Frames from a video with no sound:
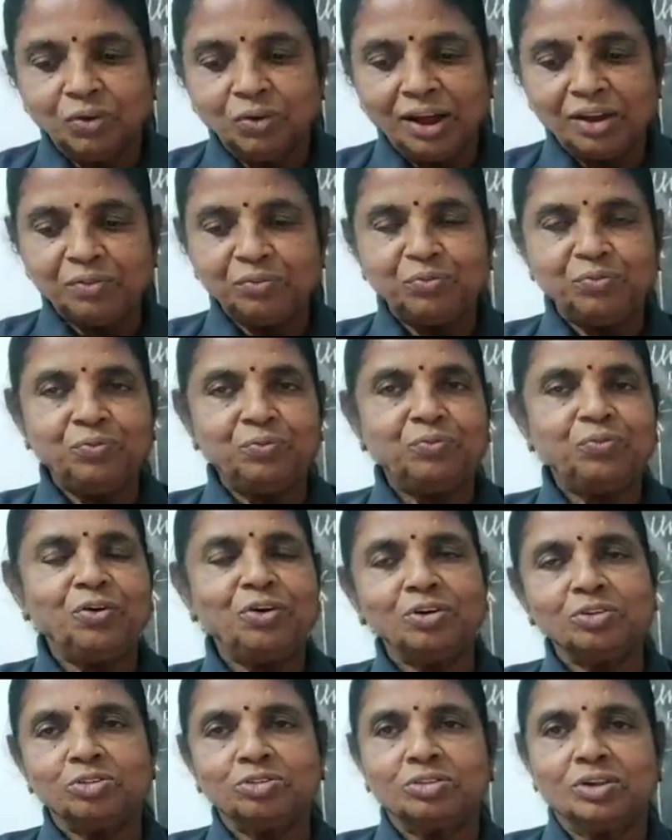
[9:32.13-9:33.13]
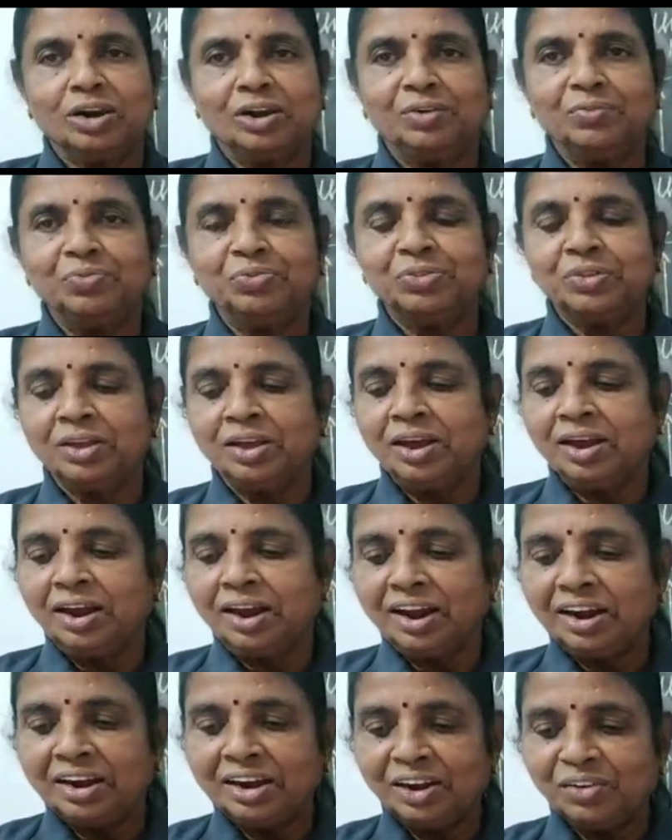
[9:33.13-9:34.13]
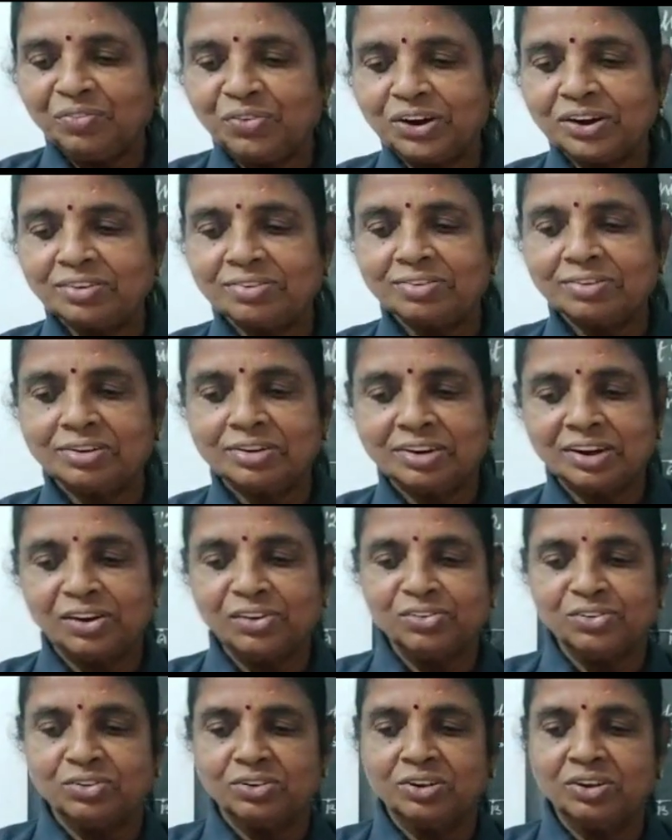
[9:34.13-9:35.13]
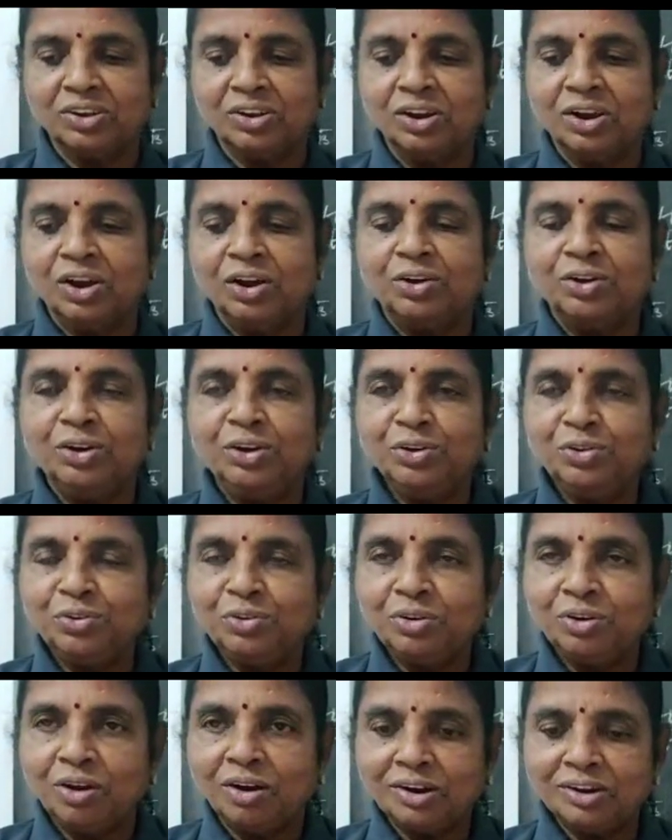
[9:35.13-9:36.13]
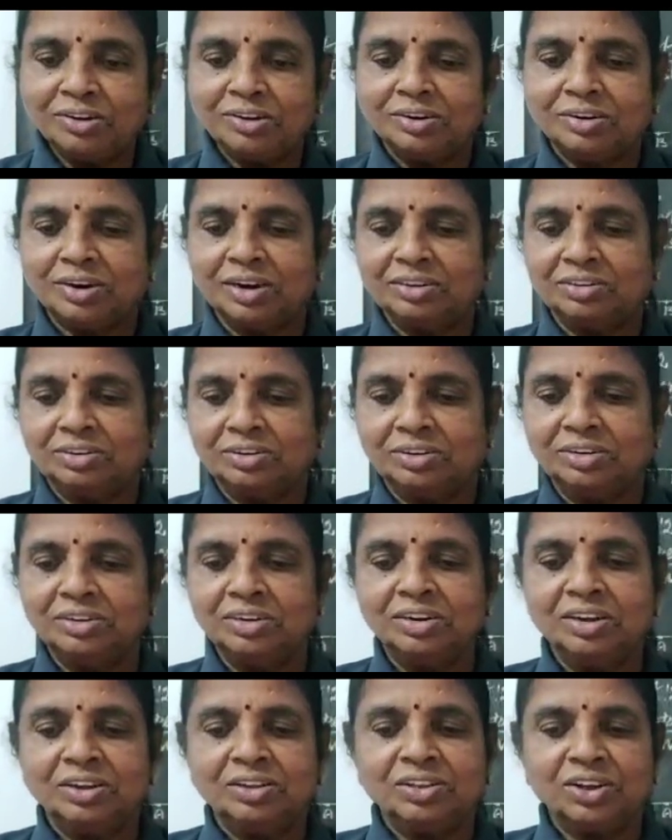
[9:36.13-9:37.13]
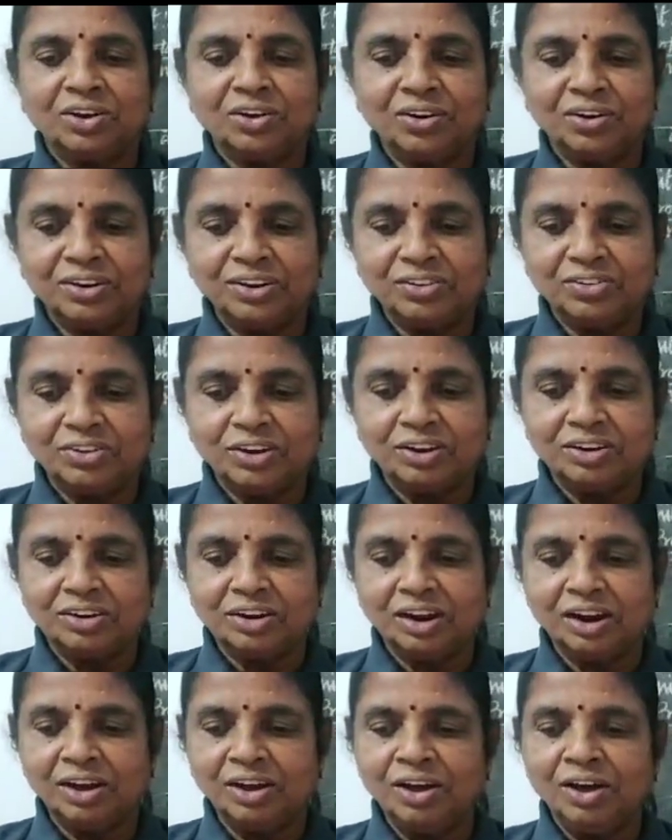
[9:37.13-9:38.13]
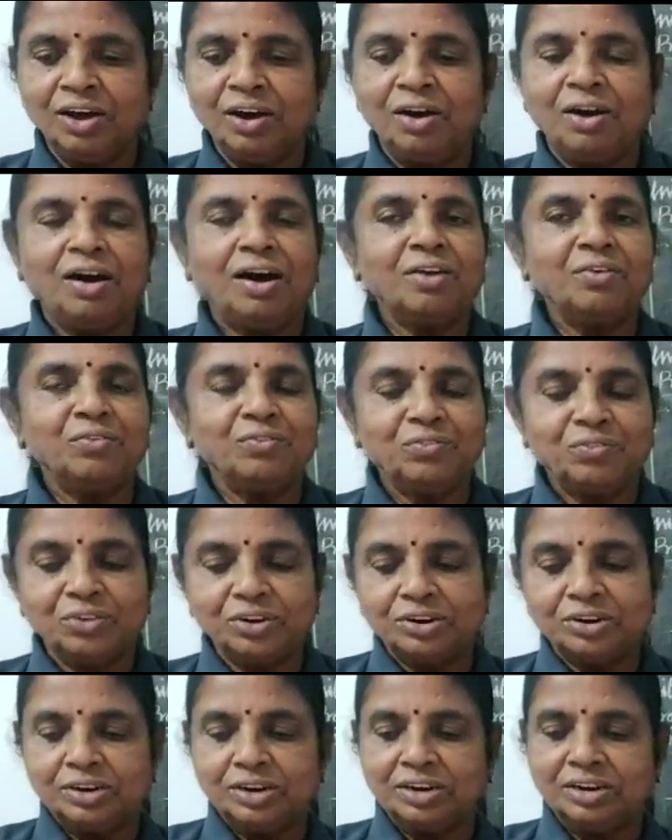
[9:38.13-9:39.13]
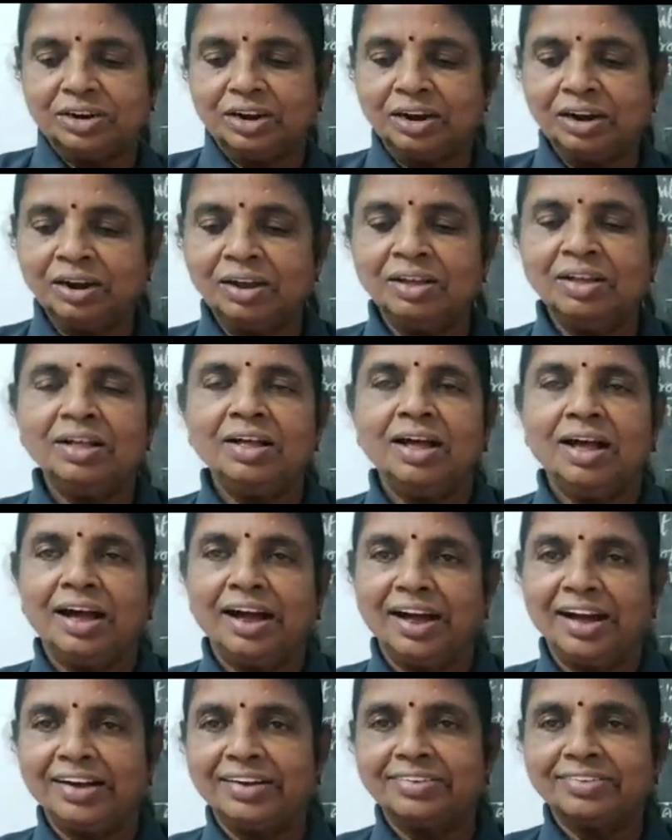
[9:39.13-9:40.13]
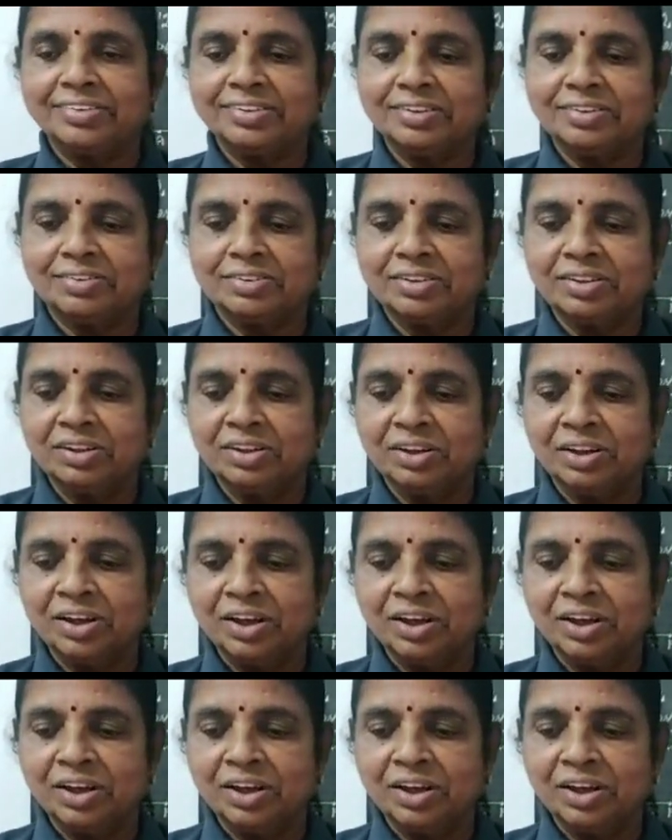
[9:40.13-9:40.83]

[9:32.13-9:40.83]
And fourthly, indifference curves do not touch the horizontal or vertical axis.